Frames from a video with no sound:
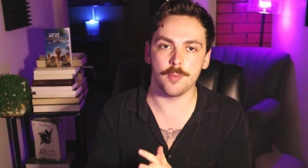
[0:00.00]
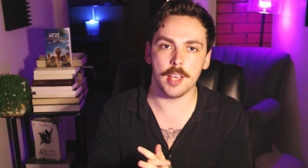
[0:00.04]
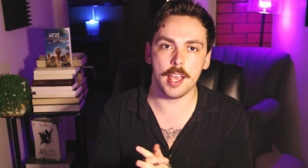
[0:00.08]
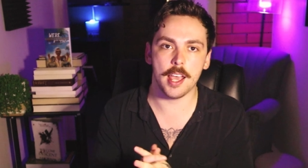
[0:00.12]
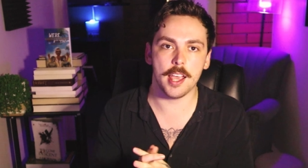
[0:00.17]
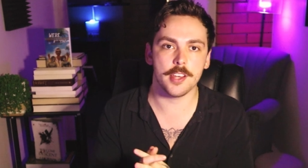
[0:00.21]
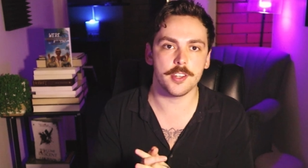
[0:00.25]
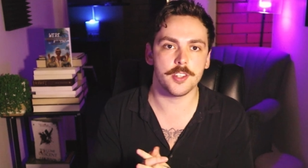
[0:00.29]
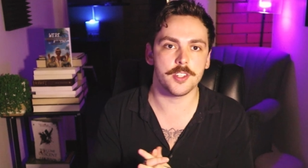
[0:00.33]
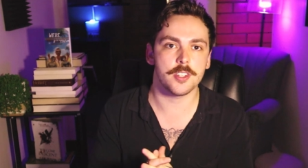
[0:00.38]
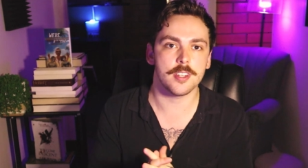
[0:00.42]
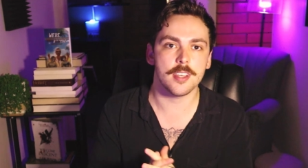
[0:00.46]

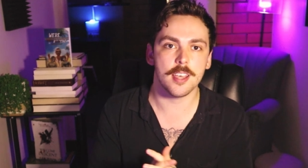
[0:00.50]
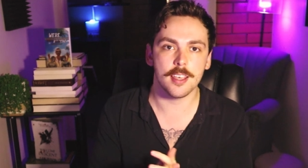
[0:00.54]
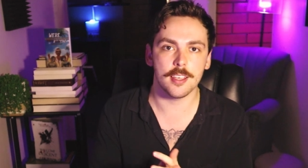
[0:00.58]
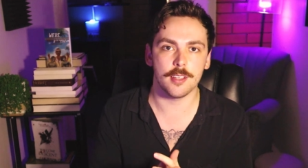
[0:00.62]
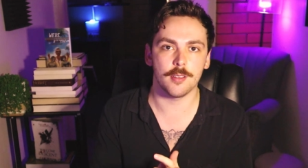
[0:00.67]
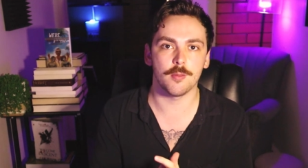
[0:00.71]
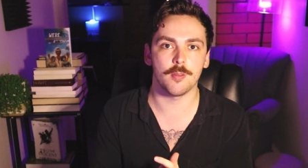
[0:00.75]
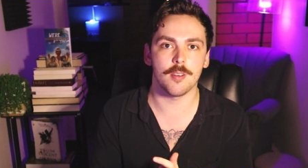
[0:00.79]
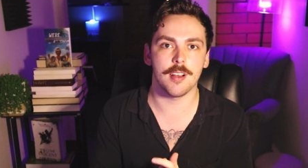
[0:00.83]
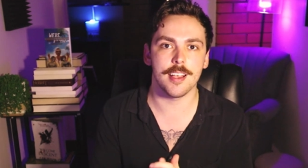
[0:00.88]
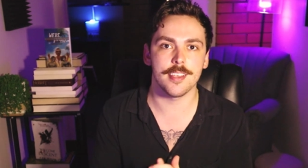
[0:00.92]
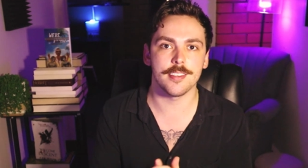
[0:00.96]

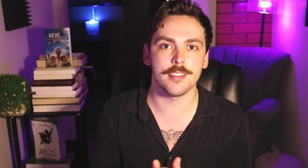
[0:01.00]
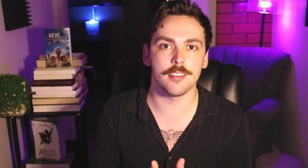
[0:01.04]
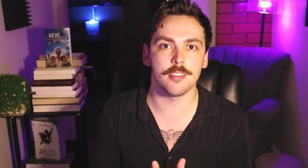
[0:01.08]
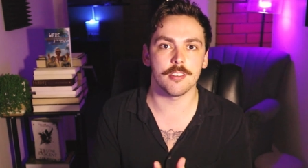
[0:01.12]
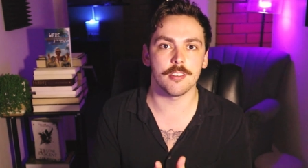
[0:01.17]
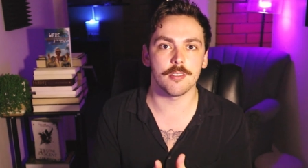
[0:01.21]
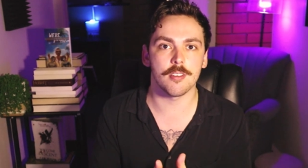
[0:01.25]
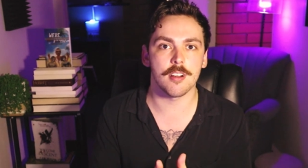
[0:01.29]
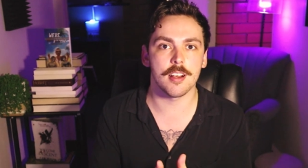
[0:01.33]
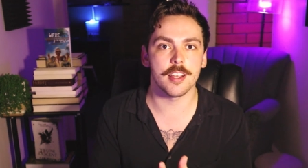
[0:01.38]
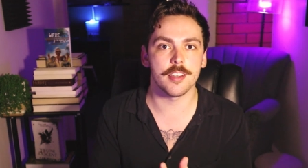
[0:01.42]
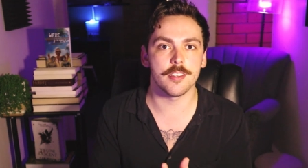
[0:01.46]
hashtag rise and
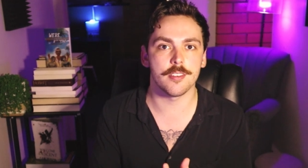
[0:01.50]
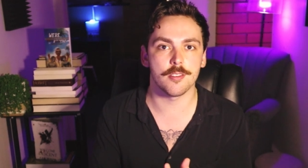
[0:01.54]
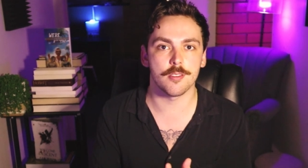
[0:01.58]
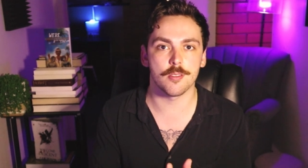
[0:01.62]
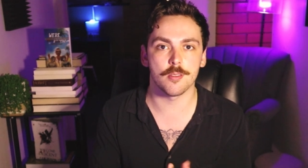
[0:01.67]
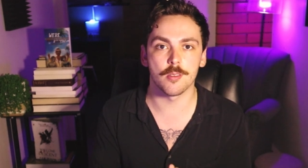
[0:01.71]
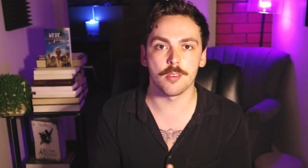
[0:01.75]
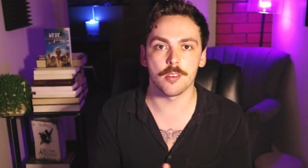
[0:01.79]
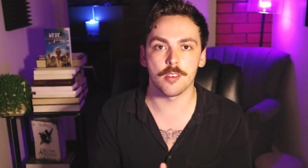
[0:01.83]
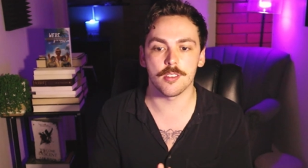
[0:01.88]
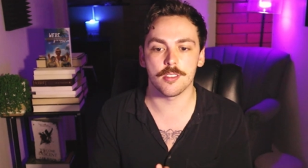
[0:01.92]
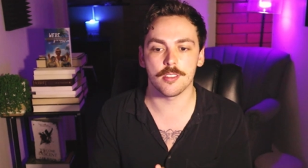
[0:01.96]
grind
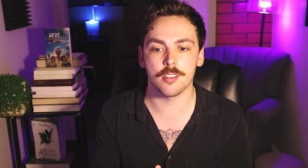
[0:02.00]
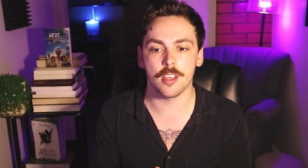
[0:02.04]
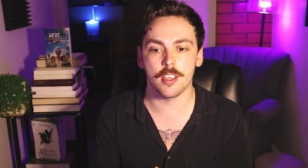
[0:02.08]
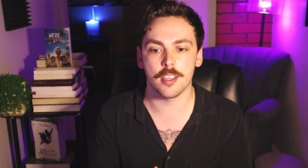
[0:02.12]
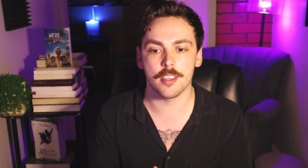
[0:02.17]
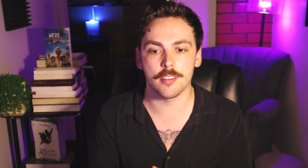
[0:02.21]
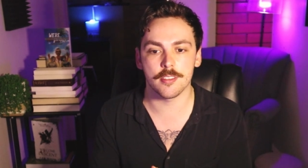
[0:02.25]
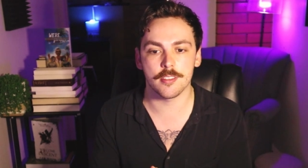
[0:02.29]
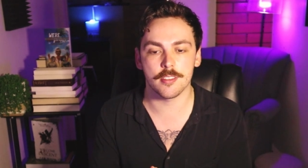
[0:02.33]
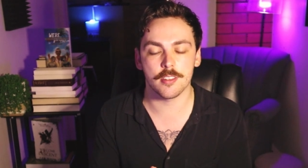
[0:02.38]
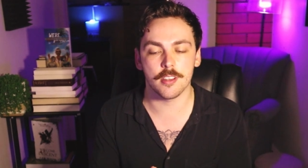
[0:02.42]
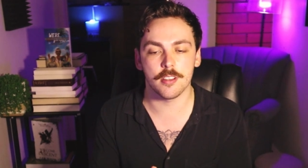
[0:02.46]

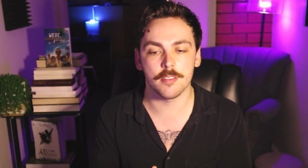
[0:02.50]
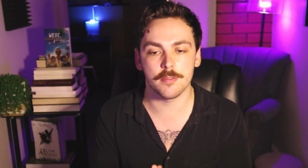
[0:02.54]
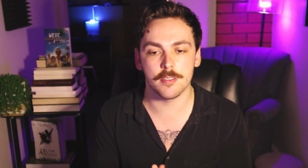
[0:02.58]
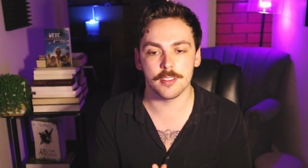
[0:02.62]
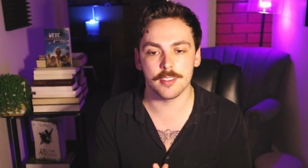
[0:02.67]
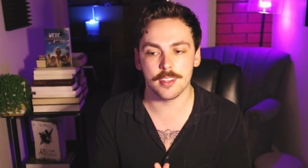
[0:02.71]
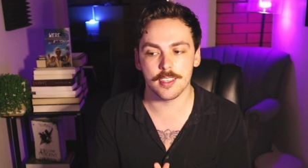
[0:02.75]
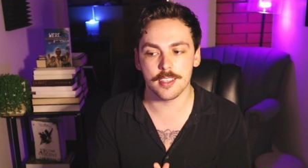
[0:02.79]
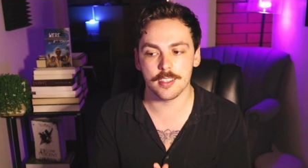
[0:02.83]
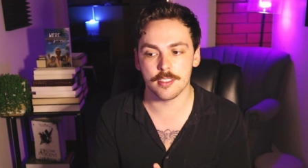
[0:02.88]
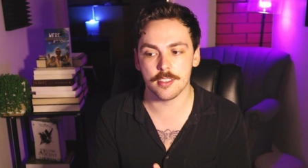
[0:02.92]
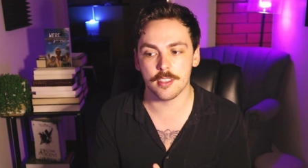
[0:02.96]
pseudoscience stuff
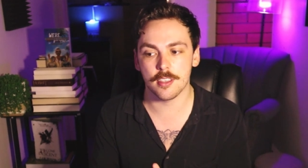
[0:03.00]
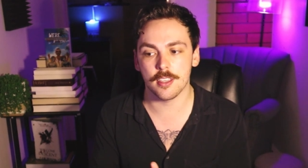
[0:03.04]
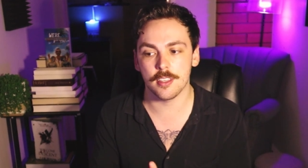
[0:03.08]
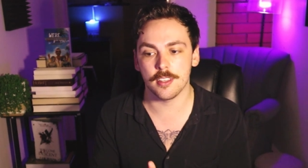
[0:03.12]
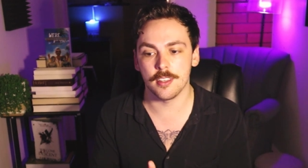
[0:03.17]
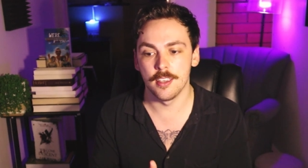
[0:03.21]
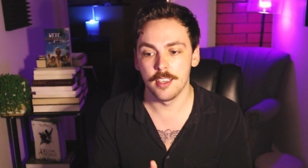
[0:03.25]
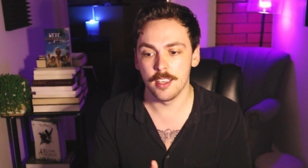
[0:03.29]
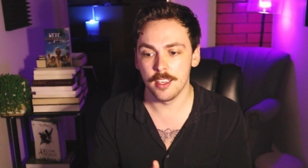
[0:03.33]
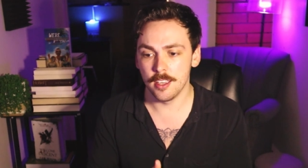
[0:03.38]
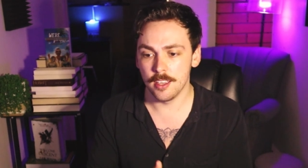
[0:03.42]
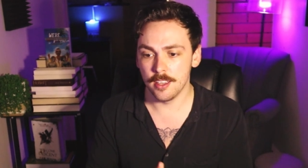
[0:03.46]
when they
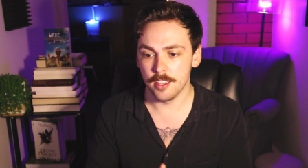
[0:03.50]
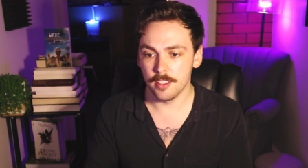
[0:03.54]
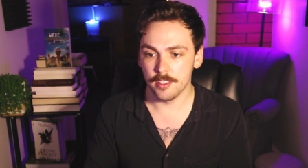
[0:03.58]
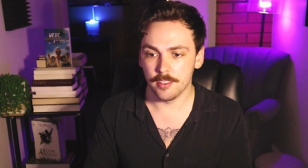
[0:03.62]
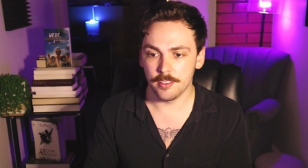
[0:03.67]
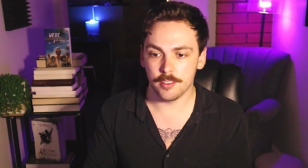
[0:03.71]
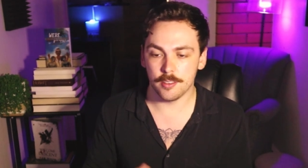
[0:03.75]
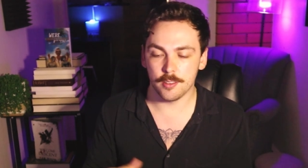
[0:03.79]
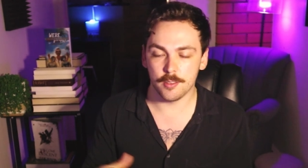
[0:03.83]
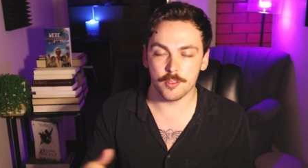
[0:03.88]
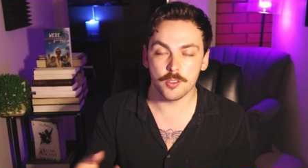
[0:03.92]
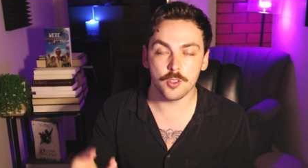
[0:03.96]
say,
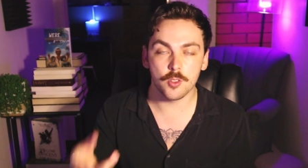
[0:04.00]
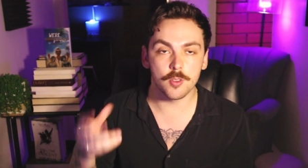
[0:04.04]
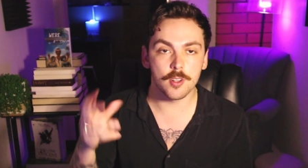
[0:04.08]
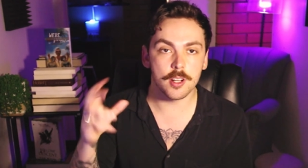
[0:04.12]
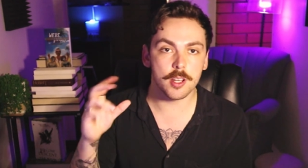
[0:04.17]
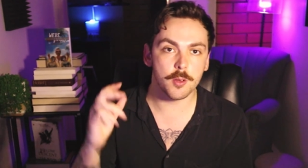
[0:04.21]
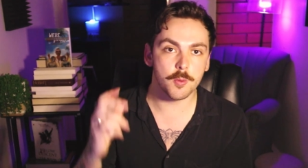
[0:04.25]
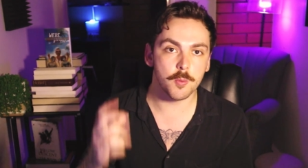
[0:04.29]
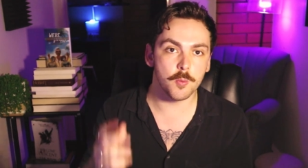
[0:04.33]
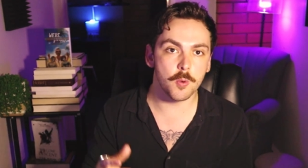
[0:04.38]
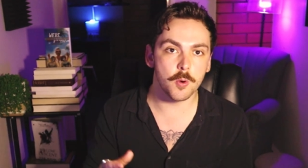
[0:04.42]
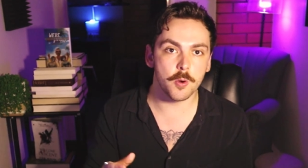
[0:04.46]
you know,
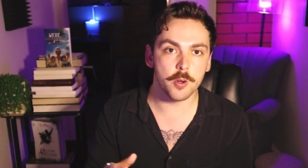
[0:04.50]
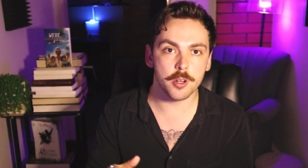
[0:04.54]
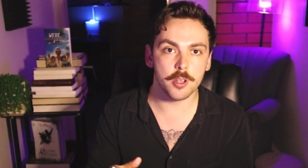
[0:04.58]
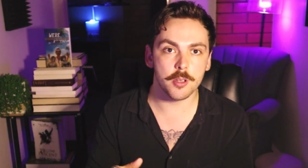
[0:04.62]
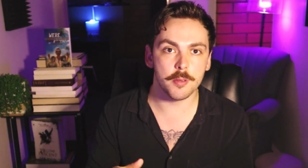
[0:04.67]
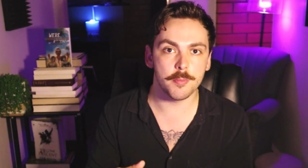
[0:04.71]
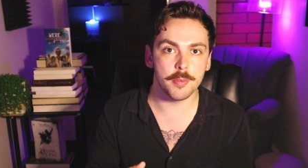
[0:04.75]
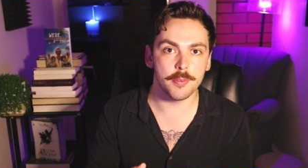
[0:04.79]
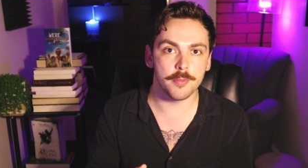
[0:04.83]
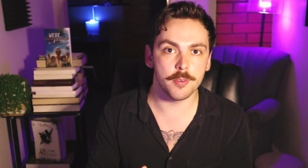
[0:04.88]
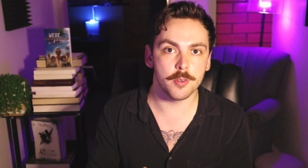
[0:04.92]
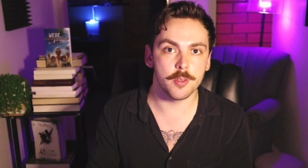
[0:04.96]
drink
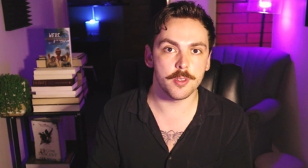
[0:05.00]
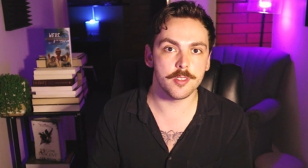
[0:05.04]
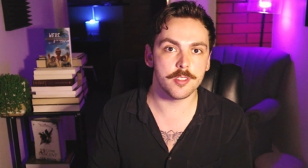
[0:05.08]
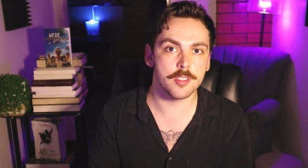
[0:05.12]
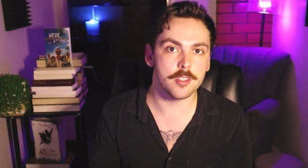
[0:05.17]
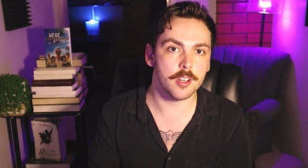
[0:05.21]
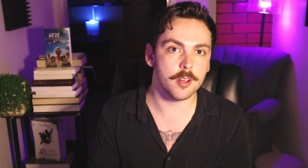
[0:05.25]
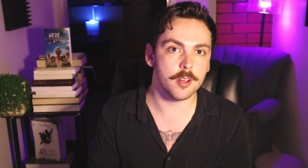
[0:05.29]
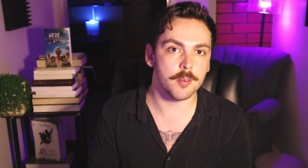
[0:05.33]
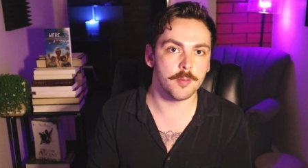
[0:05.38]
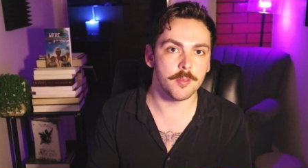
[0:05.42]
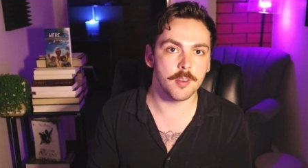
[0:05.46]
water before you
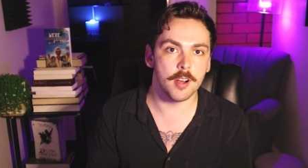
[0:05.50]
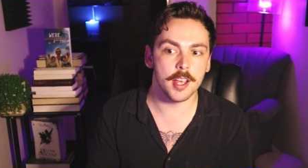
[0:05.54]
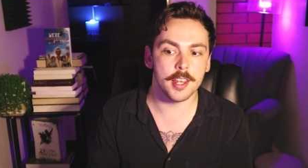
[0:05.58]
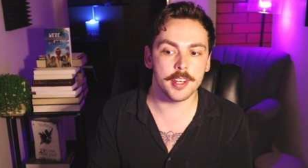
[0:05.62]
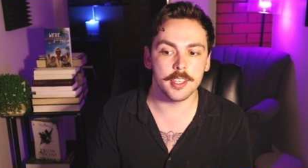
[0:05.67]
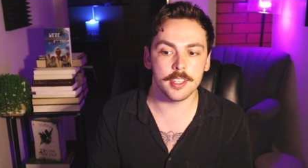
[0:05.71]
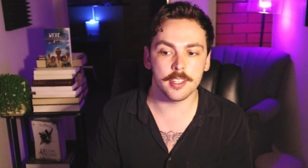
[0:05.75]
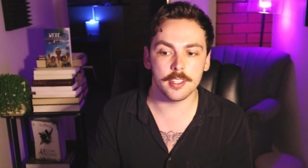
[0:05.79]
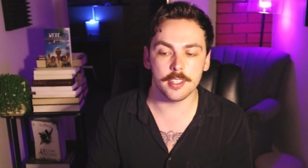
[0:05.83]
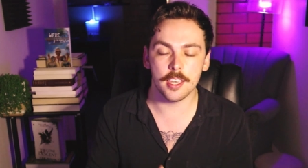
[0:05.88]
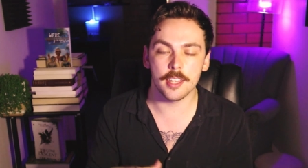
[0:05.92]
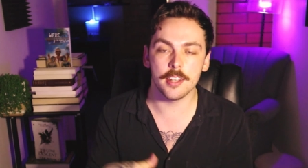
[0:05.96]
start
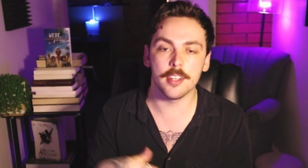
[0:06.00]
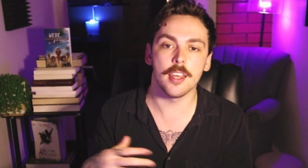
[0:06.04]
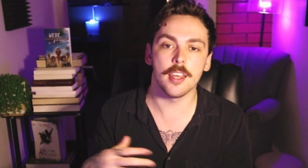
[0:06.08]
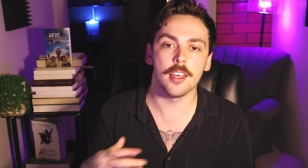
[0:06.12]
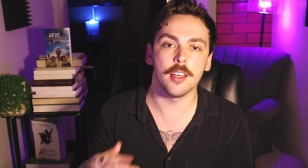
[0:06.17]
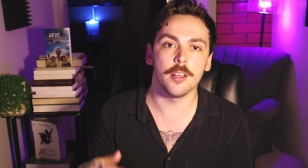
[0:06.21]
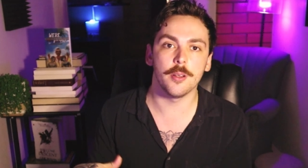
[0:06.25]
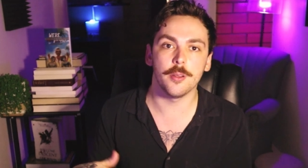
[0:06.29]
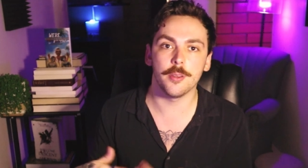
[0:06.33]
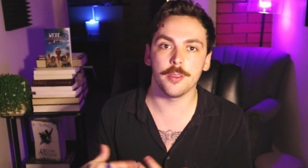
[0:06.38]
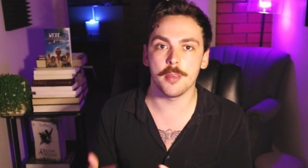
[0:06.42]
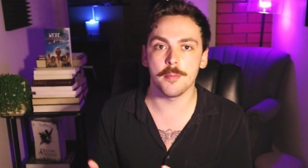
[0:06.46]
writing, get in a
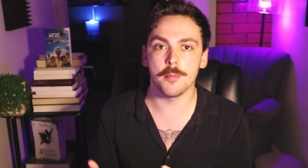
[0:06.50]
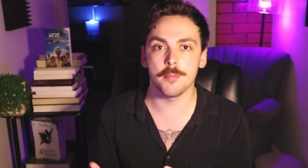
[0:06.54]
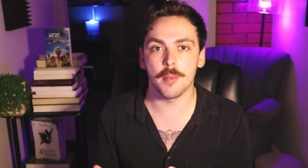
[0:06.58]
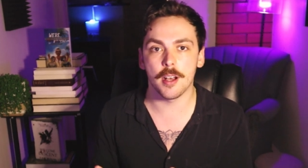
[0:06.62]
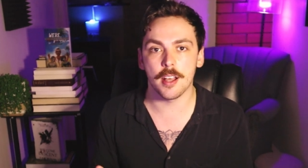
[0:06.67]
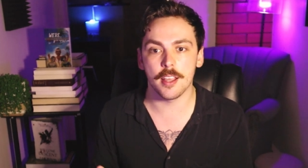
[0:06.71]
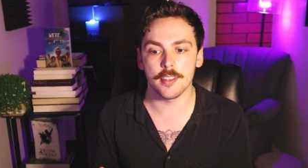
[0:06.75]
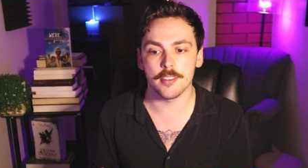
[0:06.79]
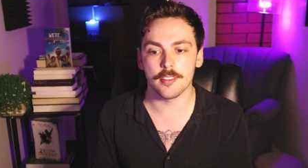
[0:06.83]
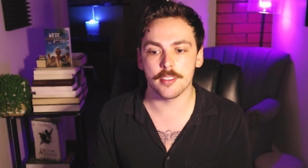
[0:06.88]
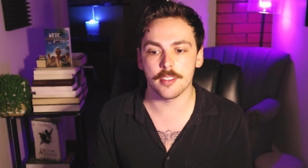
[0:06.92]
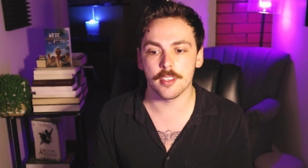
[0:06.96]
healthy
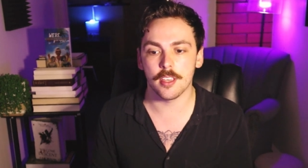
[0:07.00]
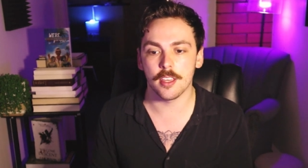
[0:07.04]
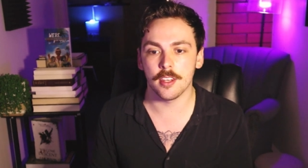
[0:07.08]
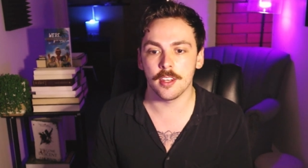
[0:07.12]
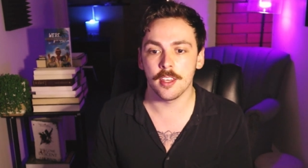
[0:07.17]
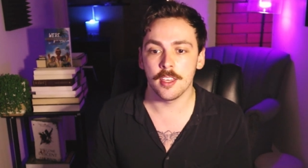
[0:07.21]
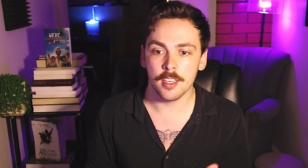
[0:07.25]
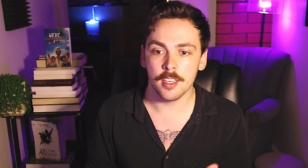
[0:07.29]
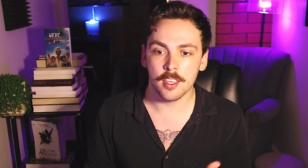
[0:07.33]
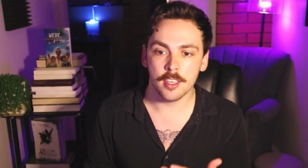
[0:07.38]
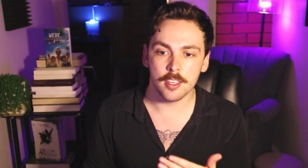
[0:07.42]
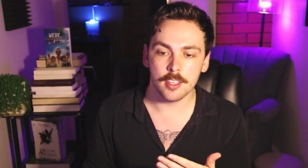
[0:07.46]
mindset,